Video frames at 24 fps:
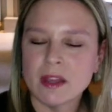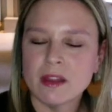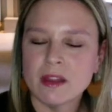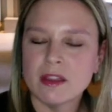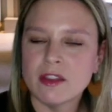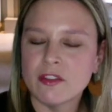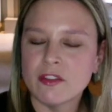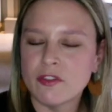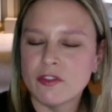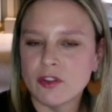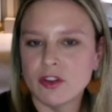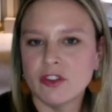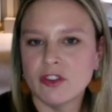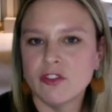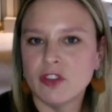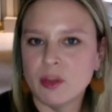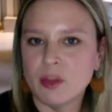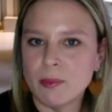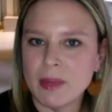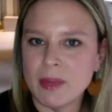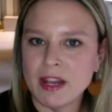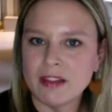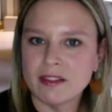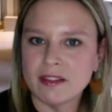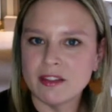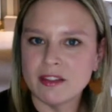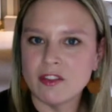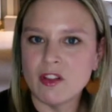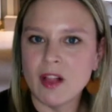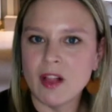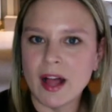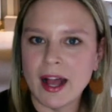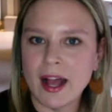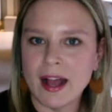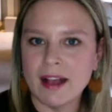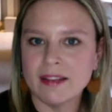the first few minutes of
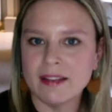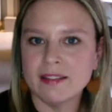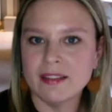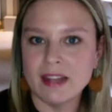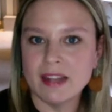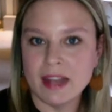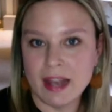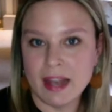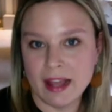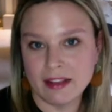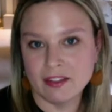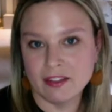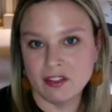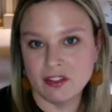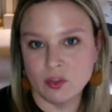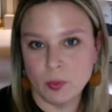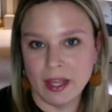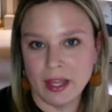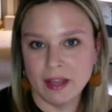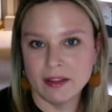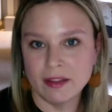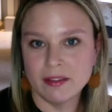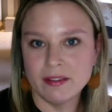class next week.